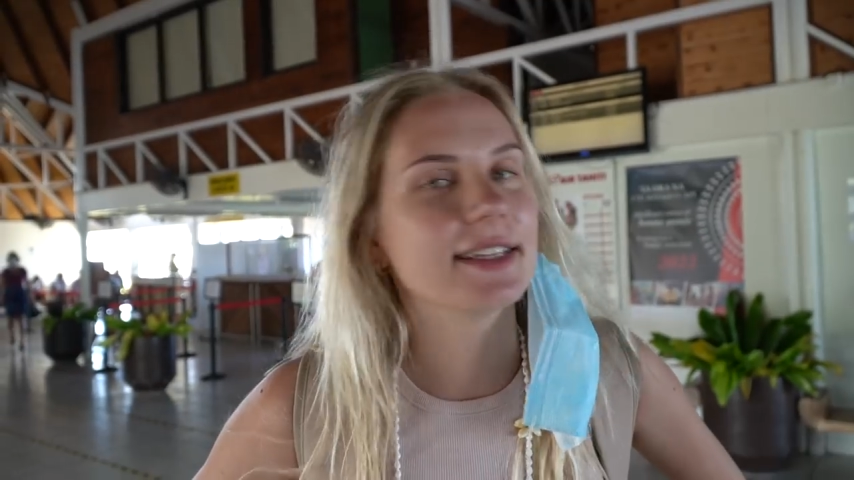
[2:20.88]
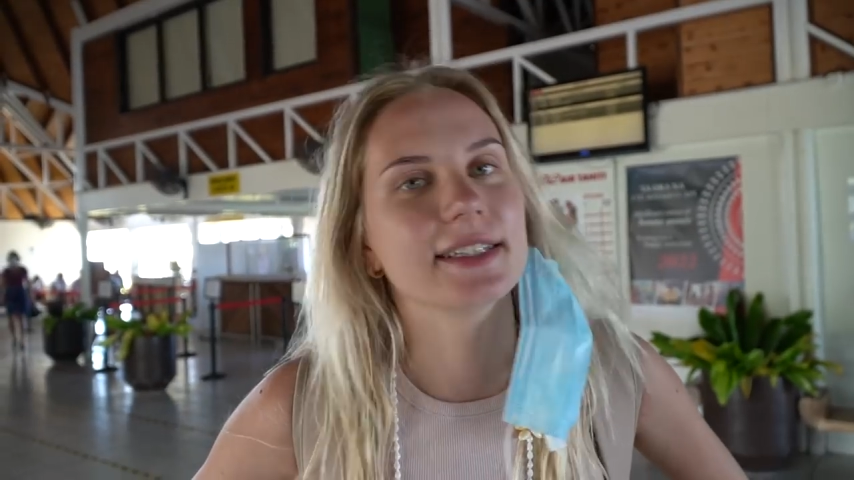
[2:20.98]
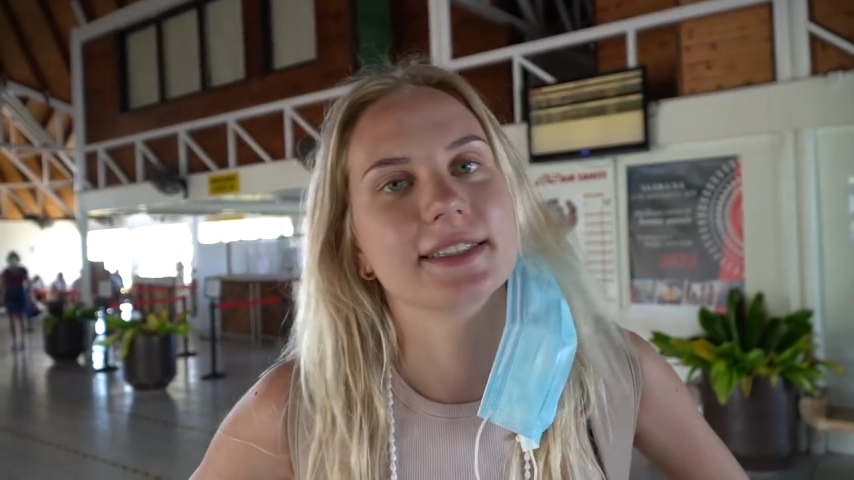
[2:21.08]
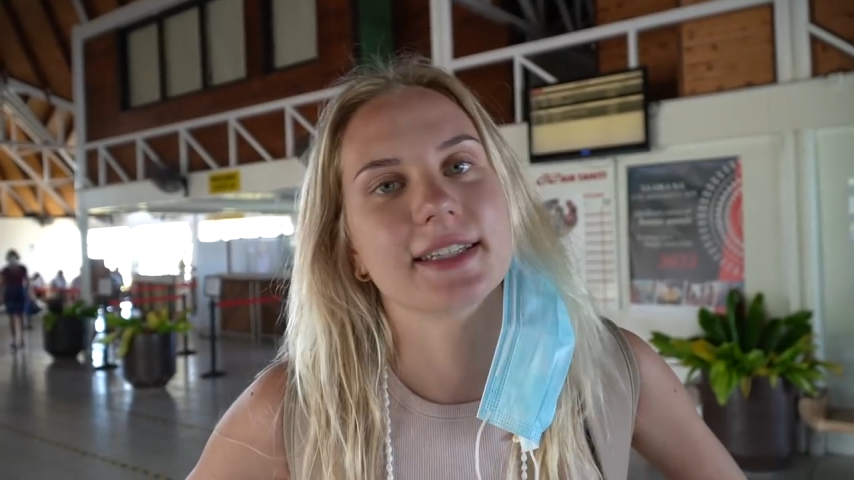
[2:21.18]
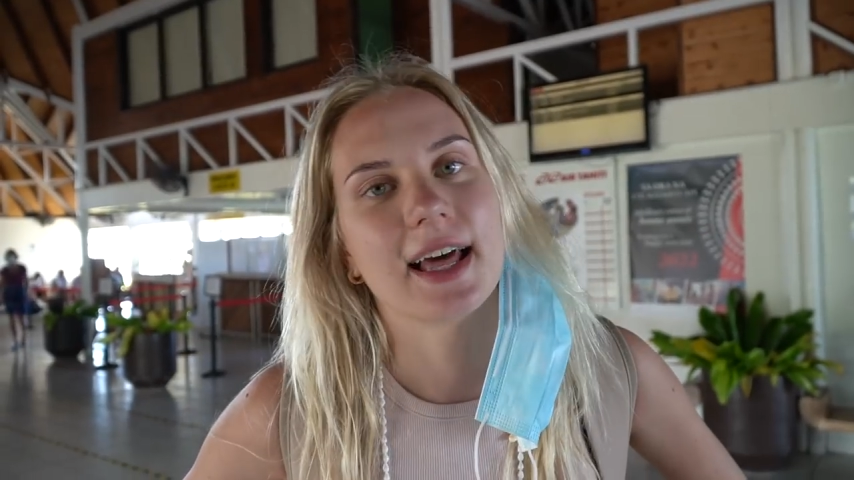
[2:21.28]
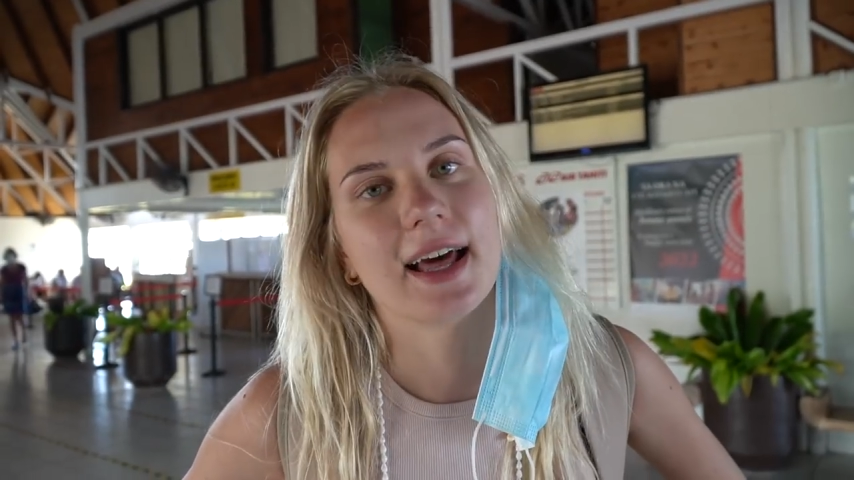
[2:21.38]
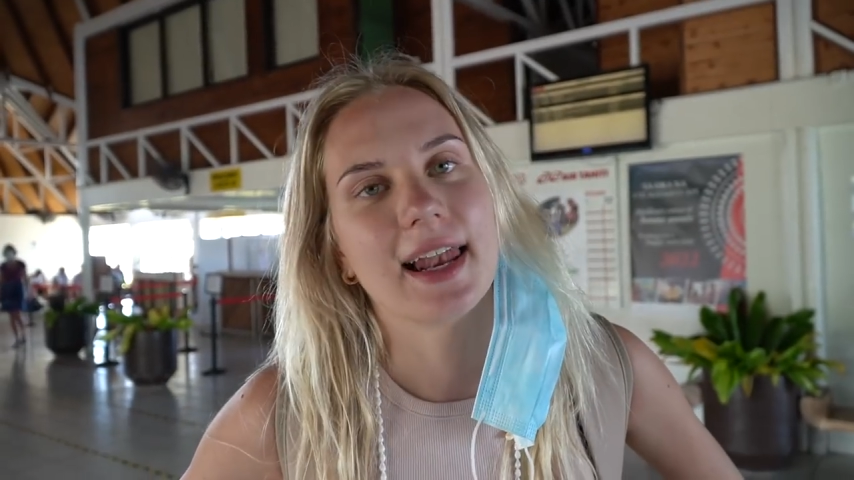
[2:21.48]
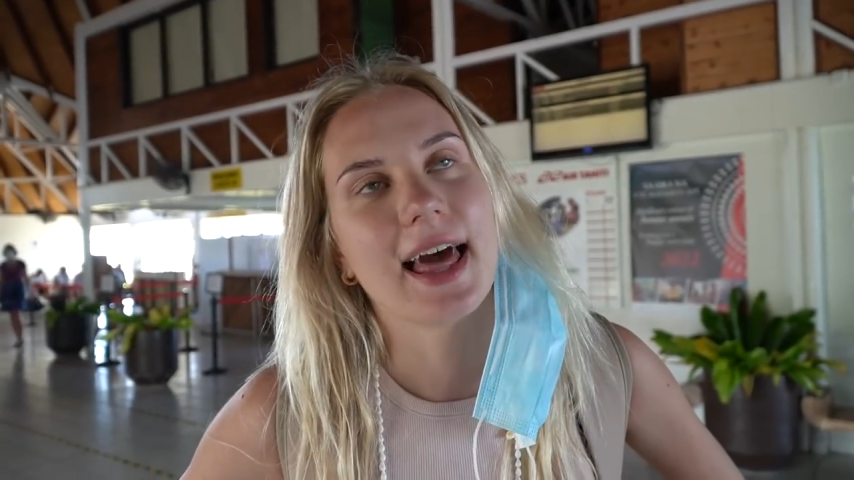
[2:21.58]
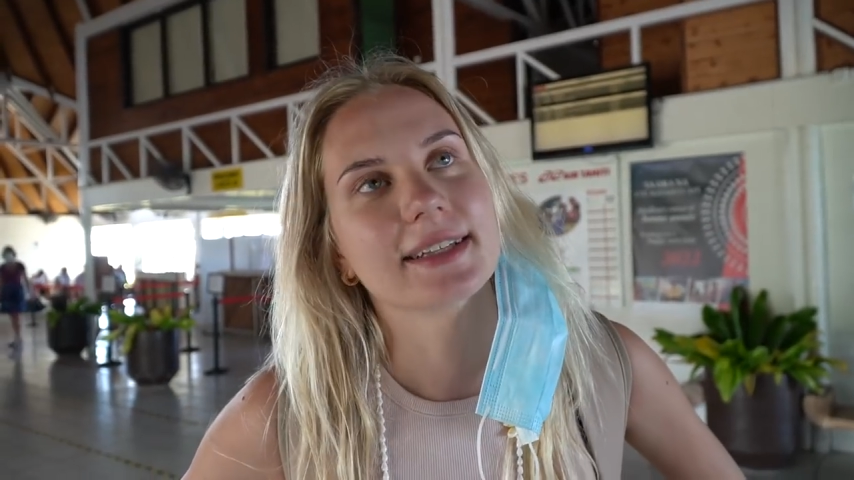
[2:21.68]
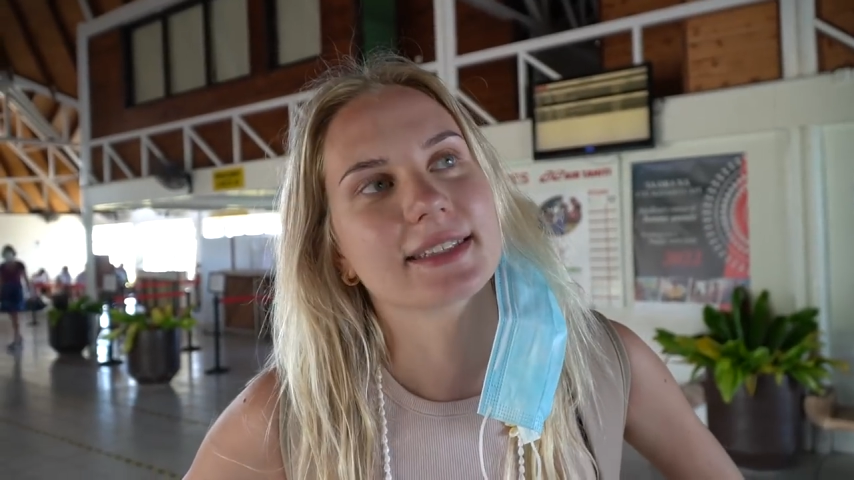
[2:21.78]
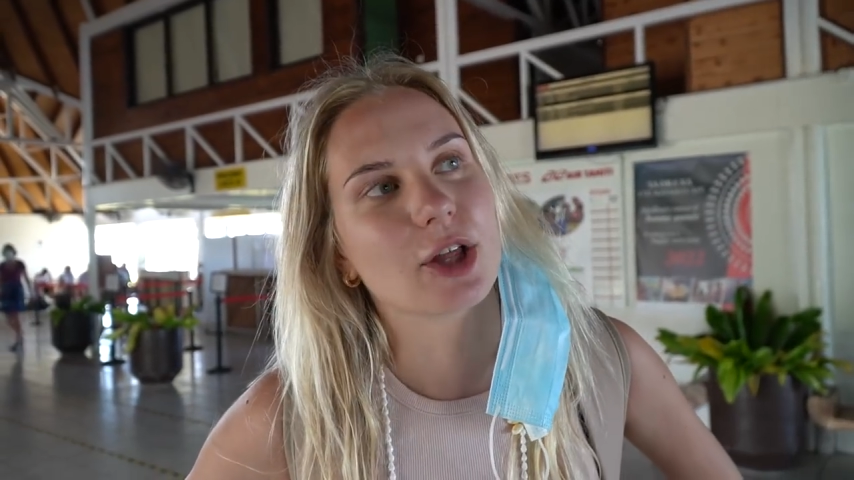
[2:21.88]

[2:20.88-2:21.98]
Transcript: this is the last